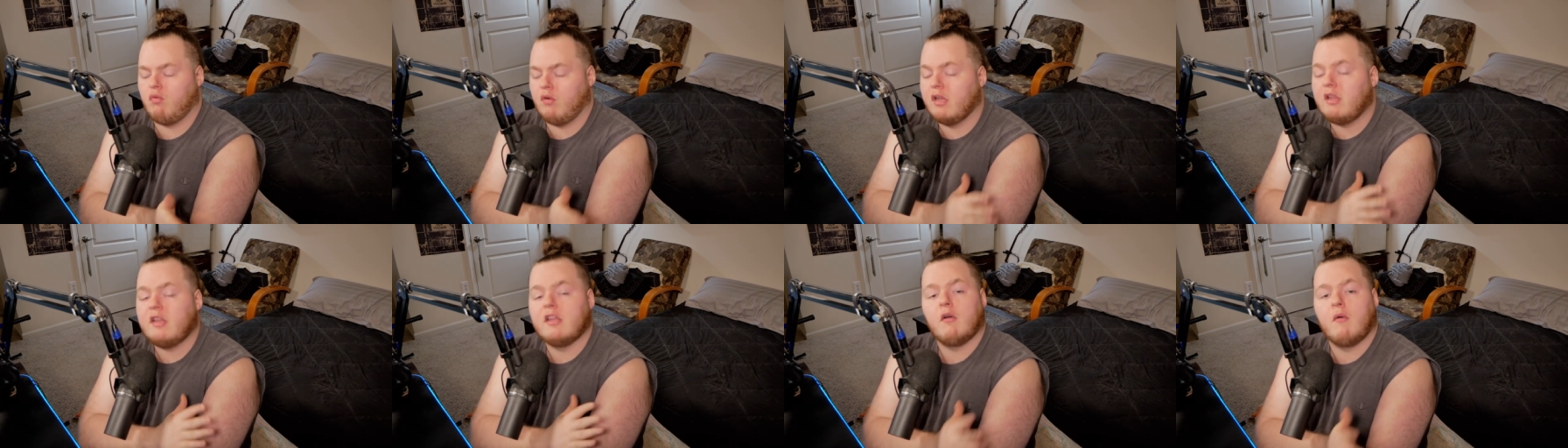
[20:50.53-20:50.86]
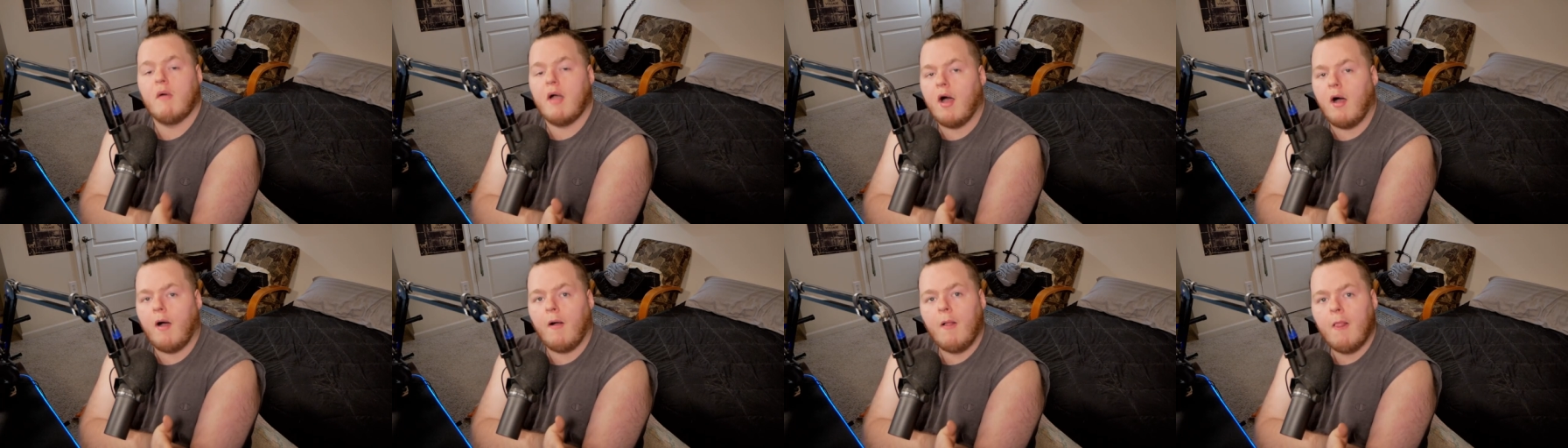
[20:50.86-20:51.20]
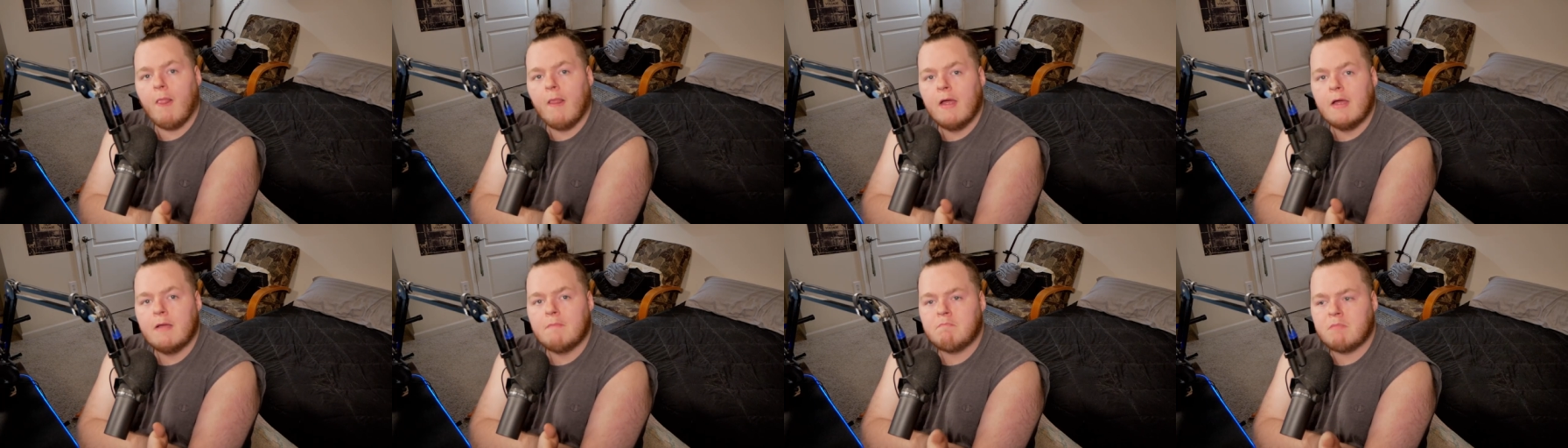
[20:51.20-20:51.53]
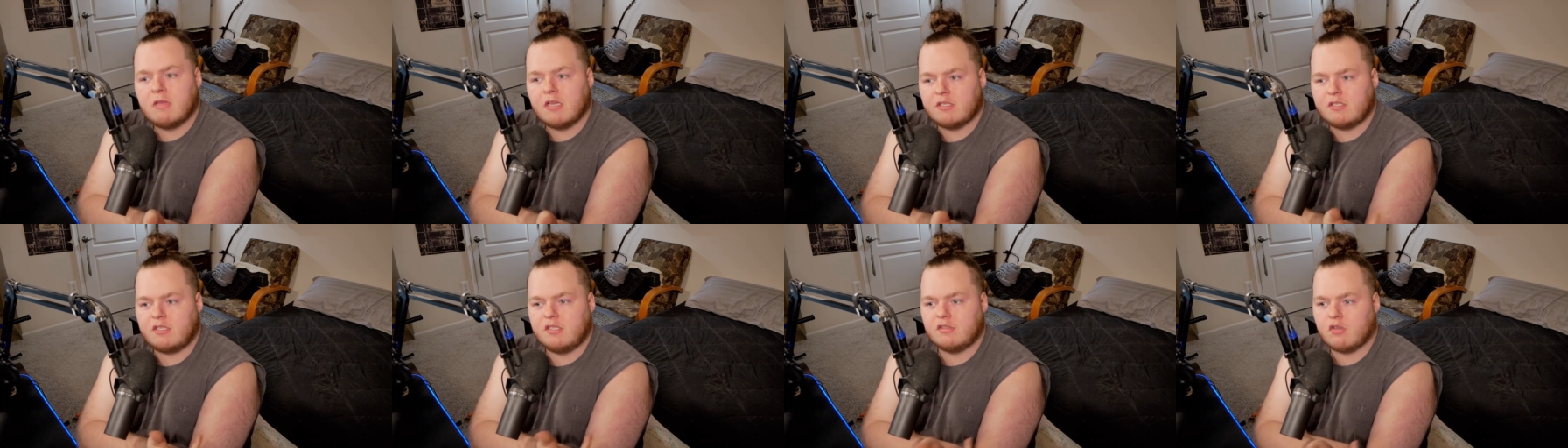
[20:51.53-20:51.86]
really well
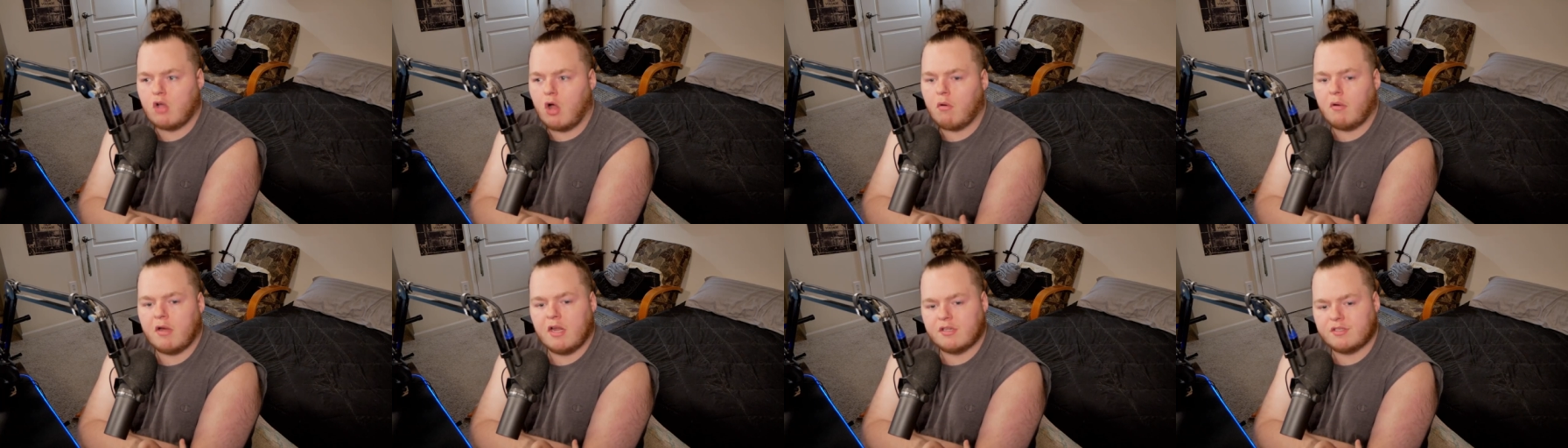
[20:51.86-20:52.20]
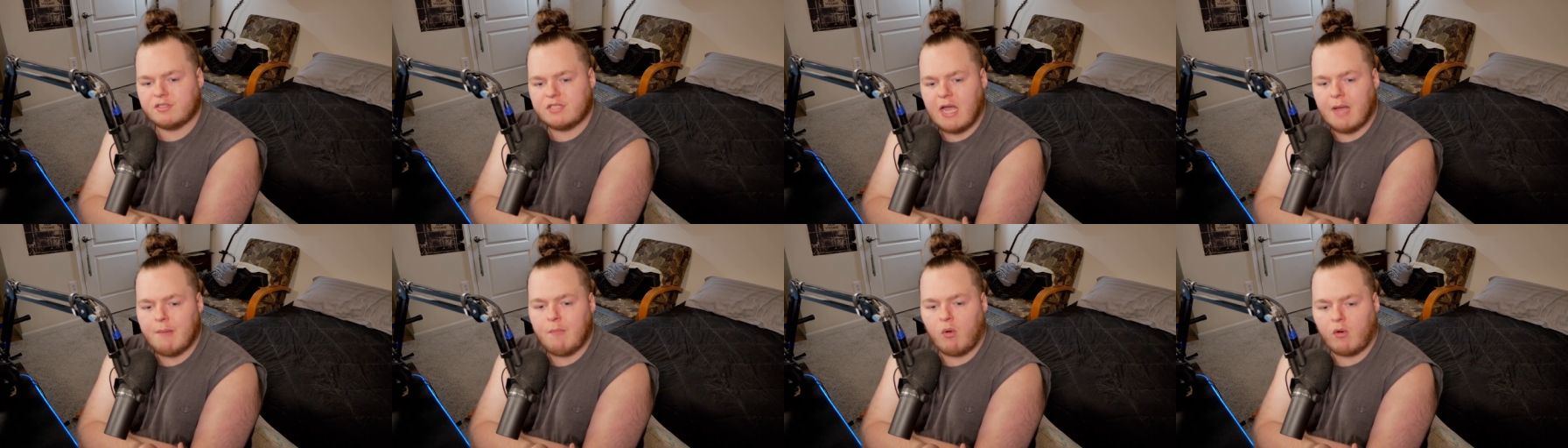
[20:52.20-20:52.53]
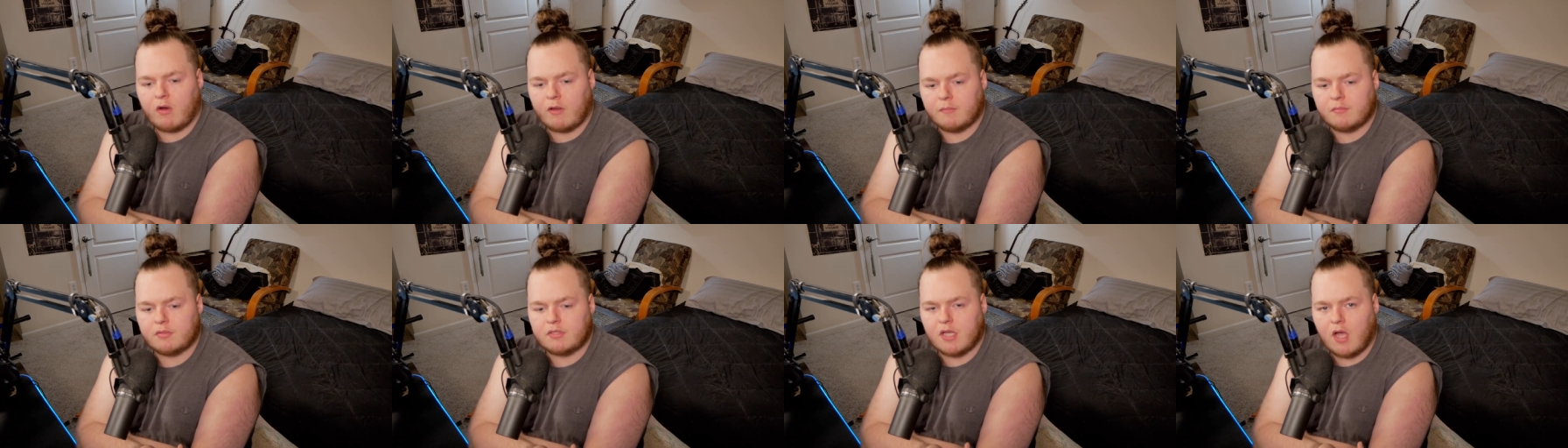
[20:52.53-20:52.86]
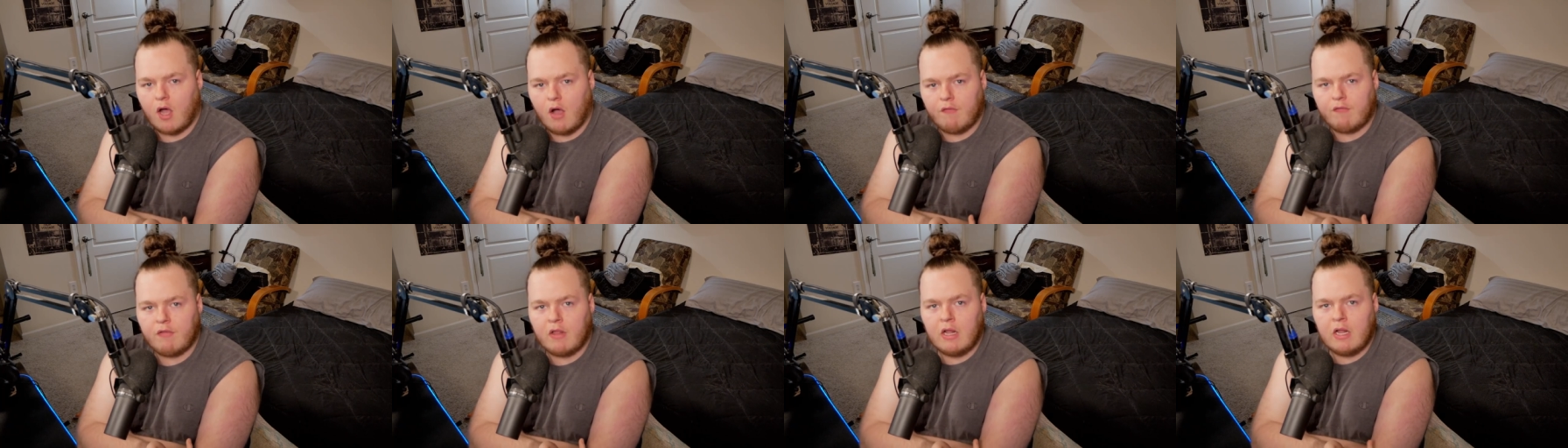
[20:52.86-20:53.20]
because he's already a cyborg
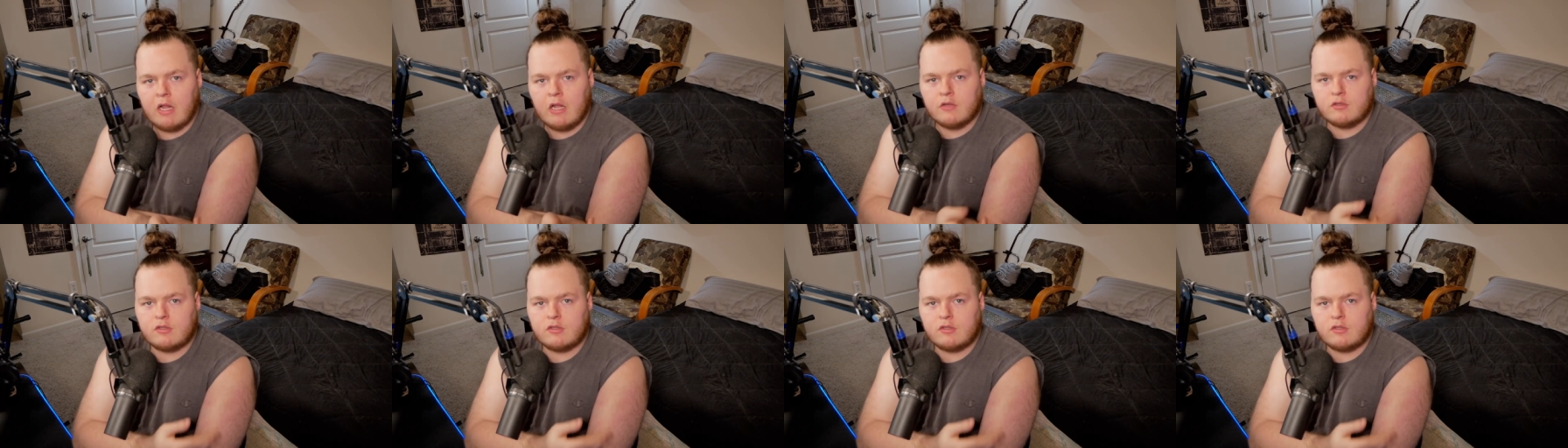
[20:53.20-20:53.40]
himself.